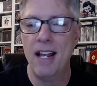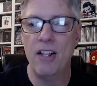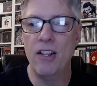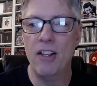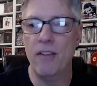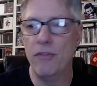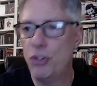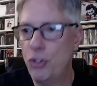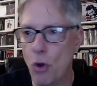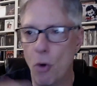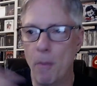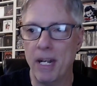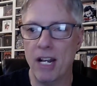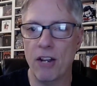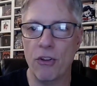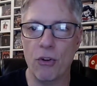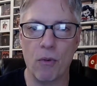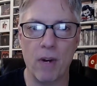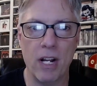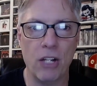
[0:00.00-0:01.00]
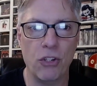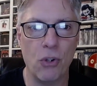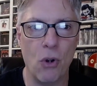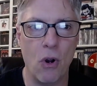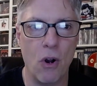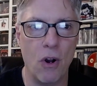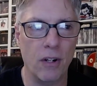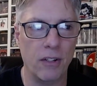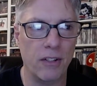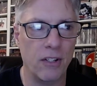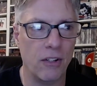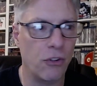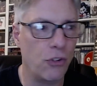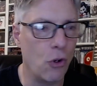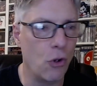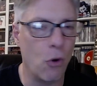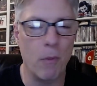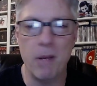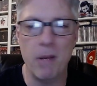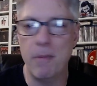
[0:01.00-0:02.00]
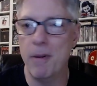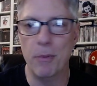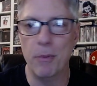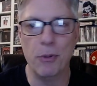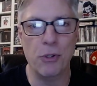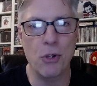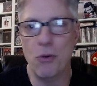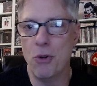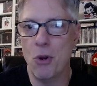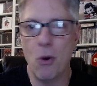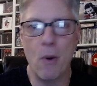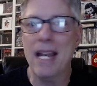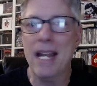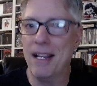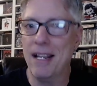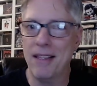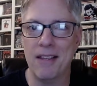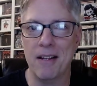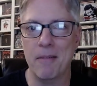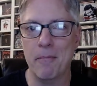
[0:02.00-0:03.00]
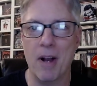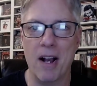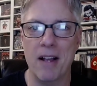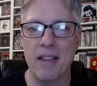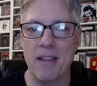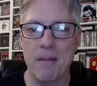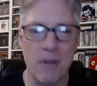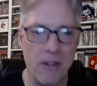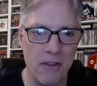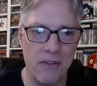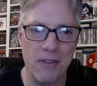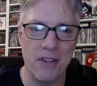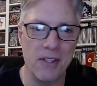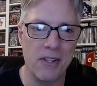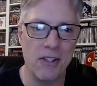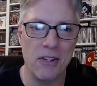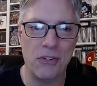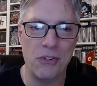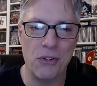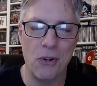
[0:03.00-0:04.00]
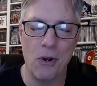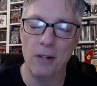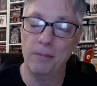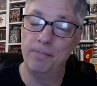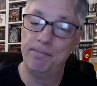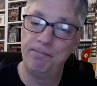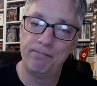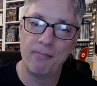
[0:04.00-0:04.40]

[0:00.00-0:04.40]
so many other great songs and so many people don't know anything by them other than this song.